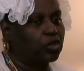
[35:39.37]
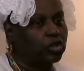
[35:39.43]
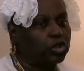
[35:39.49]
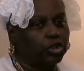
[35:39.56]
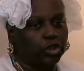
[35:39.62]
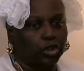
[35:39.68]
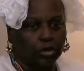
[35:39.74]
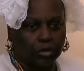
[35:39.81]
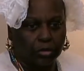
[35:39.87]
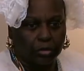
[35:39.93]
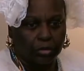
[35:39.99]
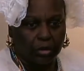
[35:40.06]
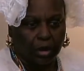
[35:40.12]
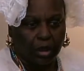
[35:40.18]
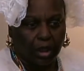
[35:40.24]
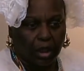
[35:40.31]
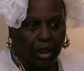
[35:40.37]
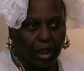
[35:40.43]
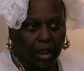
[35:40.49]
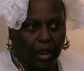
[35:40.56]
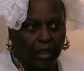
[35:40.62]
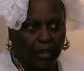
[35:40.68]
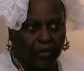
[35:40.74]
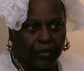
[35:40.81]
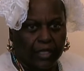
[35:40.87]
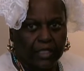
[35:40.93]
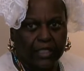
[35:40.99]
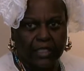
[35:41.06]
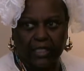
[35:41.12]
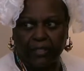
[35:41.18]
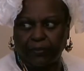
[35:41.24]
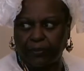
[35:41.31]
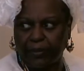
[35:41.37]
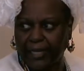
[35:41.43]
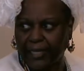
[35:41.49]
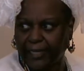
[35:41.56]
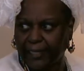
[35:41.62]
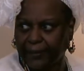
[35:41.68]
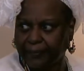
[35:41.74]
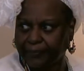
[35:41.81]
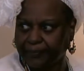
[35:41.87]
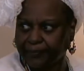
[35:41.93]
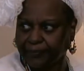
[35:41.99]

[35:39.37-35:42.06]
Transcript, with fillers: Oshun, this is Penny.